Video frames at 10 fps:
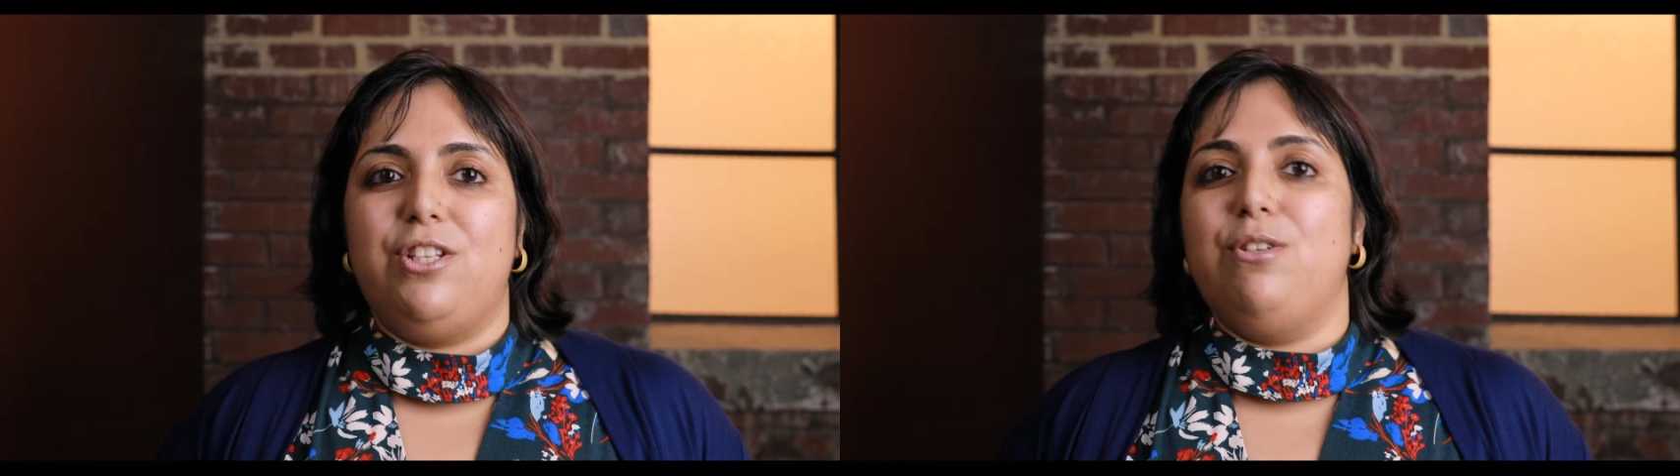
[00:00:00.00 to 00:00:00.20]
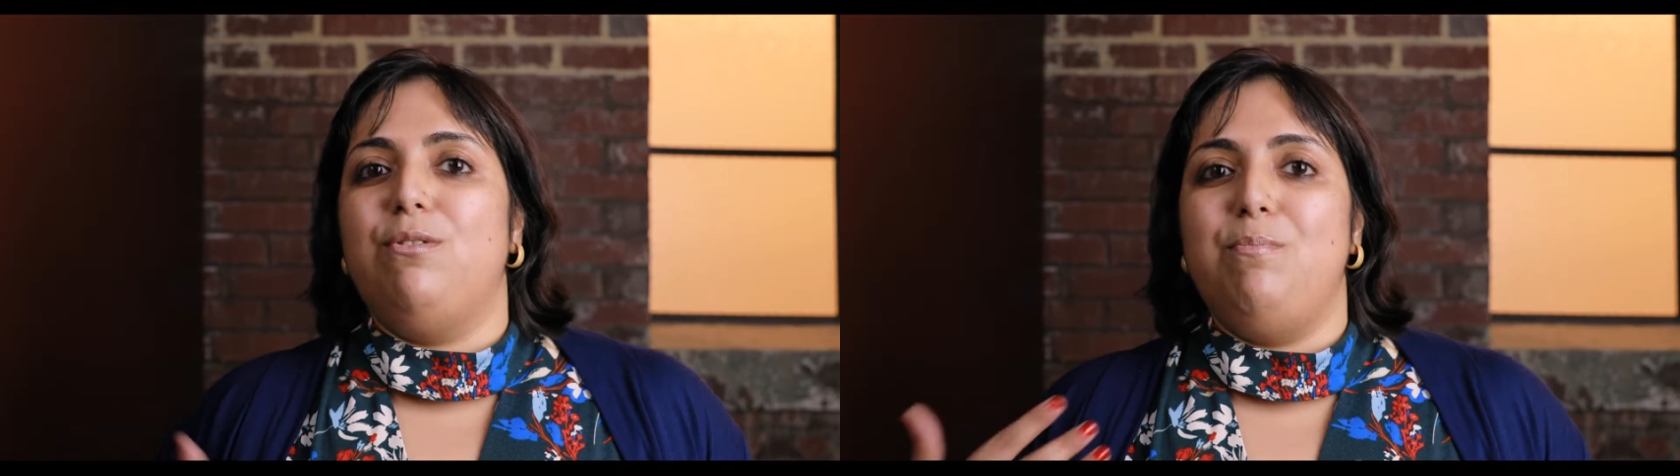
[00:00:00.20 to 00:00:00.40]

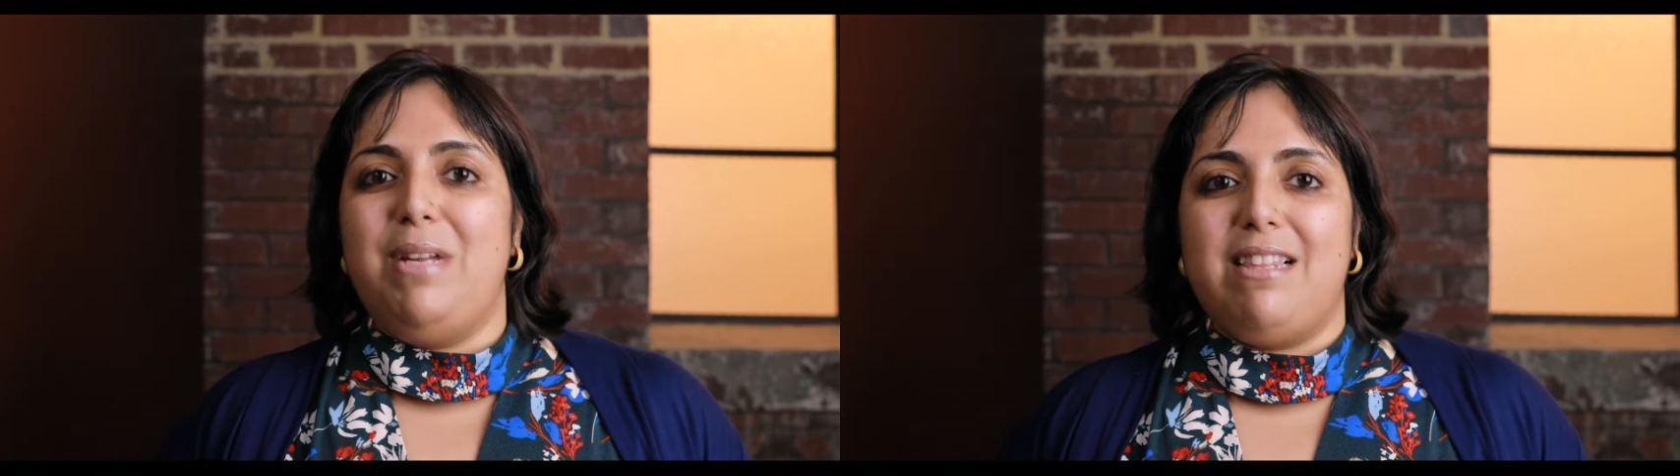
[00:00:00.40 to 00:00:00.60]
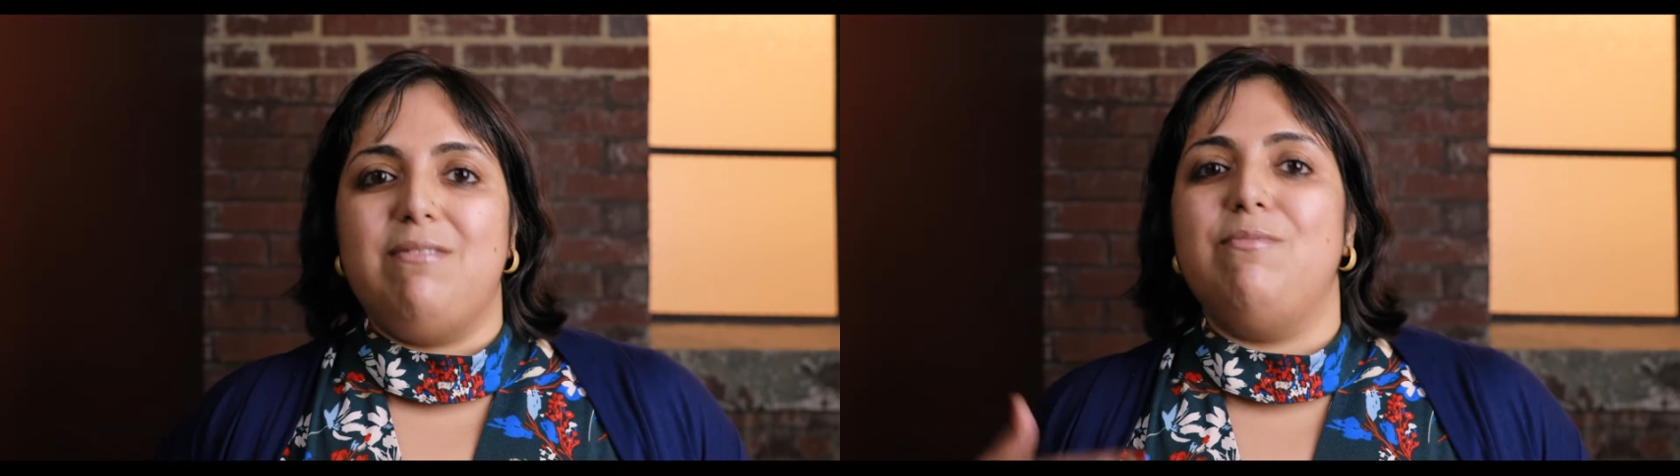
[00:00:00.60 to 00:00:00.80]
to
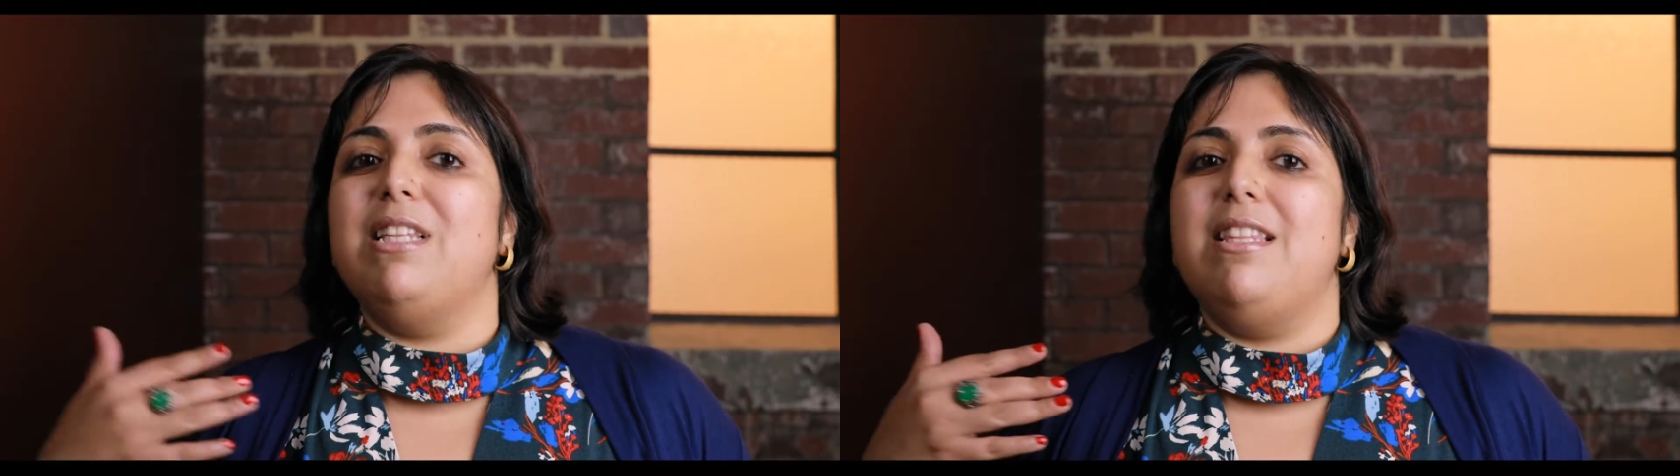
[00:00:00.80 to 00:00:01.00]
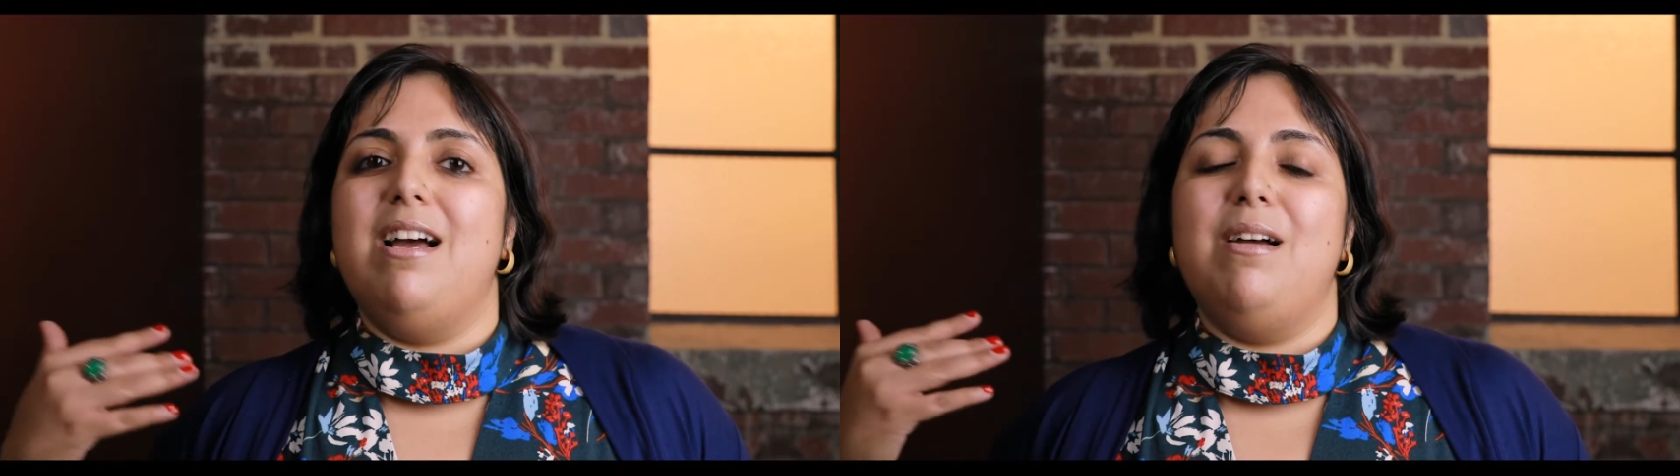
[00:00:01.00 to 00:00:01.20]
meet
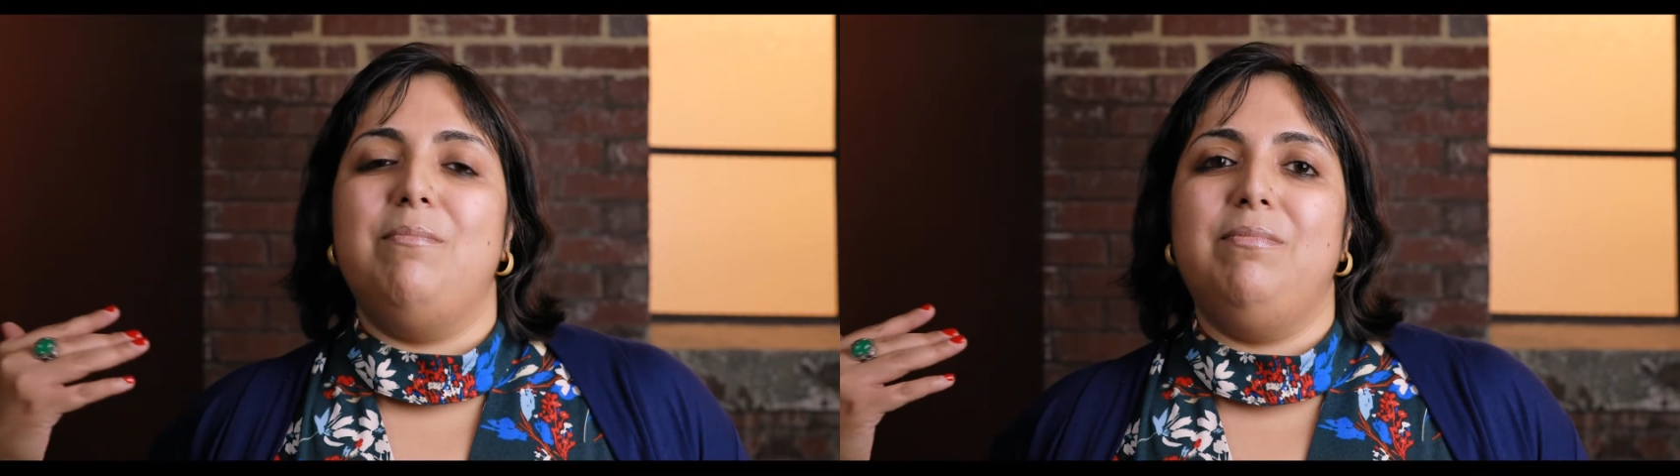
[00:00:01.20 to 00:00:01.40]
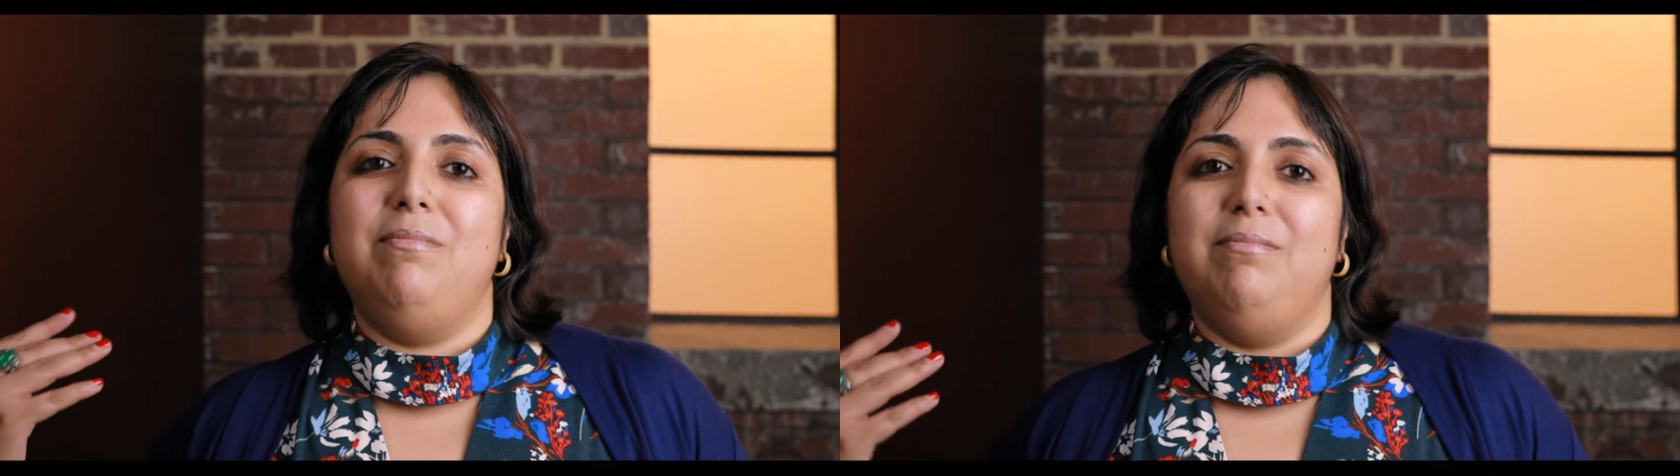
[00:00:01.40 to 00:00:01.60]
with
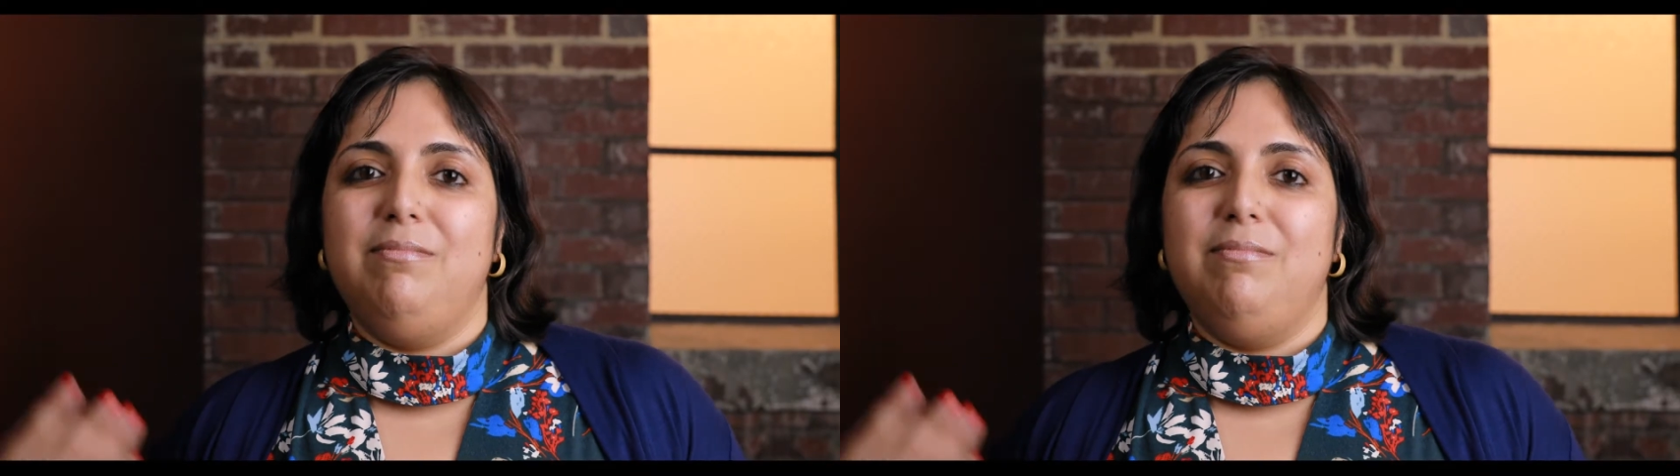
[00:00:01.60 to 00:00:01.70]
them,